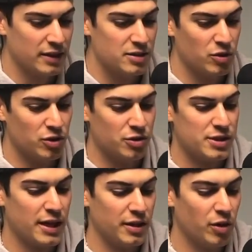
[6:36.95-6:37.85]
It's, you
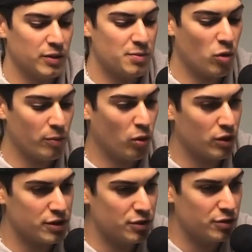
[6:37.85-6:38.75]
say, you know, it's more
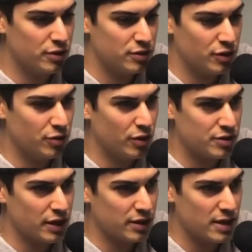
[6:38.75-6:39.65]
important to do those
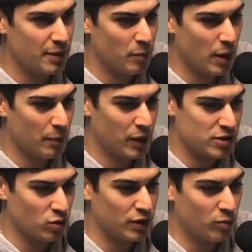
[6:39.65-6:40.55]
things, but
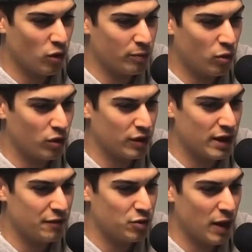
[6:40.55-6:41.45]
it's only more important
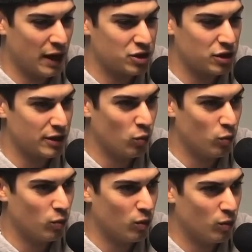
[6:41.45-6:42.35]
if you actually
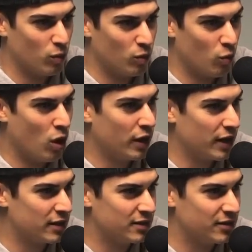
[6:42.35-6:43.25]
want
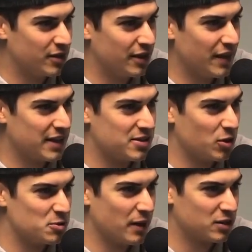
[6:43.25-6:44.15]
it. And that
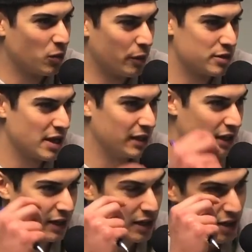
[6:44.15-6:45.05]
goes back to what we were saying.
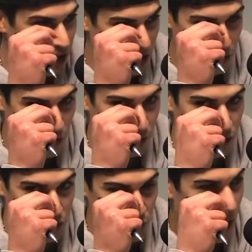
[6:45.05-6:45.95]
Like, do
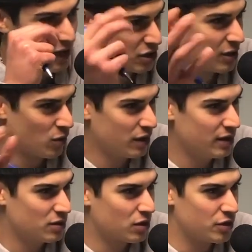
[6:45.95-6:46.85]
you actually want
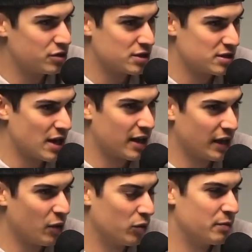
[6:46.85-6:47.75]
it, or are you just saying
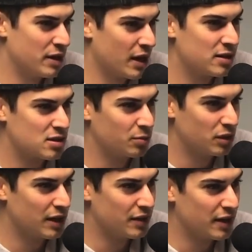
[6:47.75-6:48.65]
it would be nice to
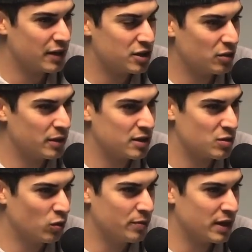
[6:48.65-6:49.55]
play in the NHL? Because it
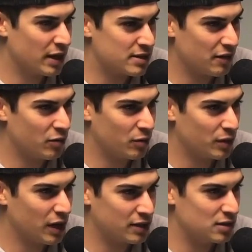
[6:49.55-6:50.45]
would be nice. Everyone
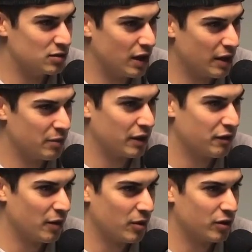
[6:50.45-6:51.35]
would like to do that and make
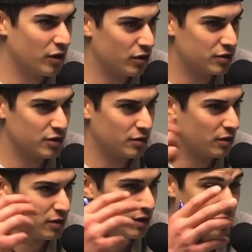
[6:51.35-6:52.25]
$5 million or
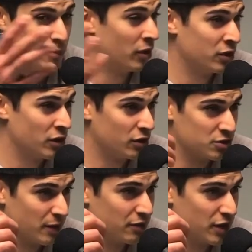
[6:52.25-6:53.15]
even $1 million,
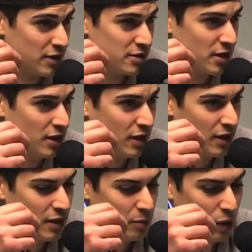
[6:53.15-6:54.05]
whatever it is.
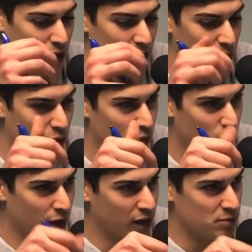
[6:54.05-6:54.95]
But
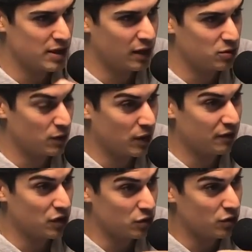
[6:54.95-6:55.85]
when it comes down to it and you have
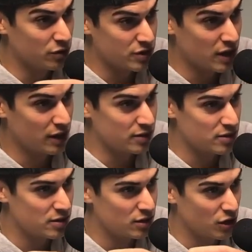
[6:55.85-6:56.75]
to do those
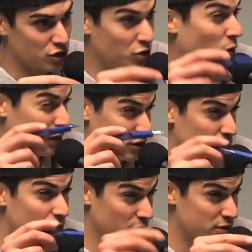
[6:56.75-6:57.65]
things, do you want to do
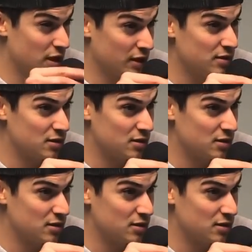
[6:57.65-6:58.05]
those things?